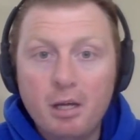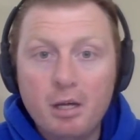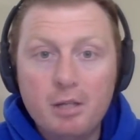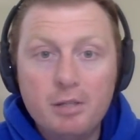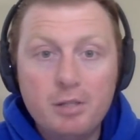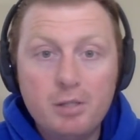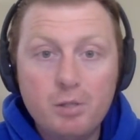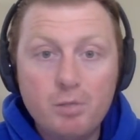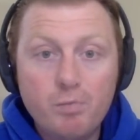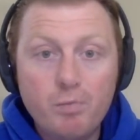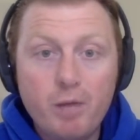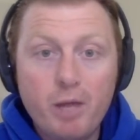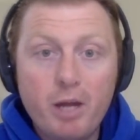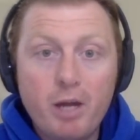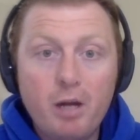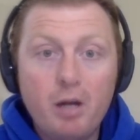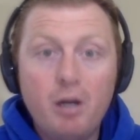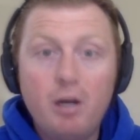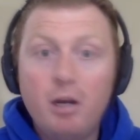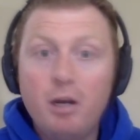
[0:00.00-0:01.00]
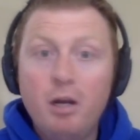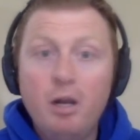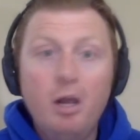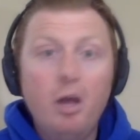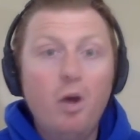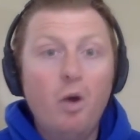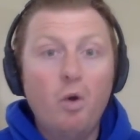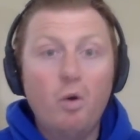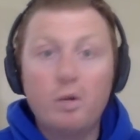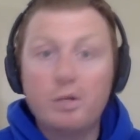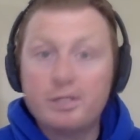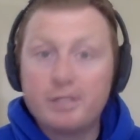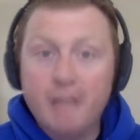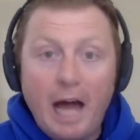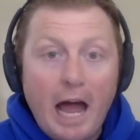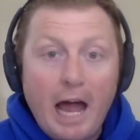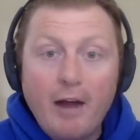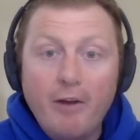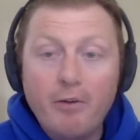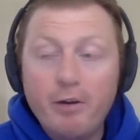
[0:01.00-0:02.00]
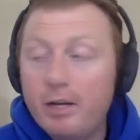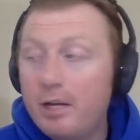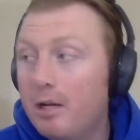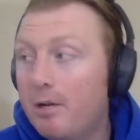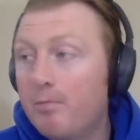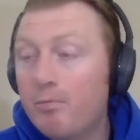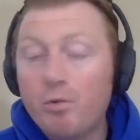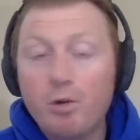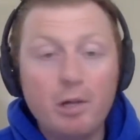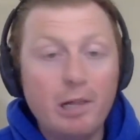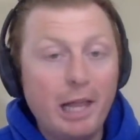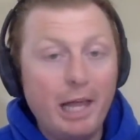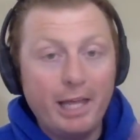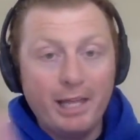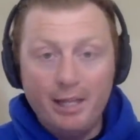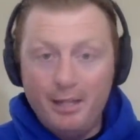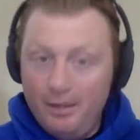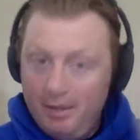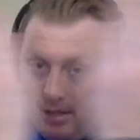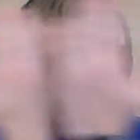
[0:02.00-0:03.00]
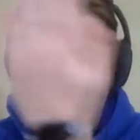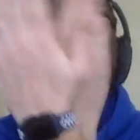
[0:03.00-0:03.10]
Tomb Raider or Skyrim where like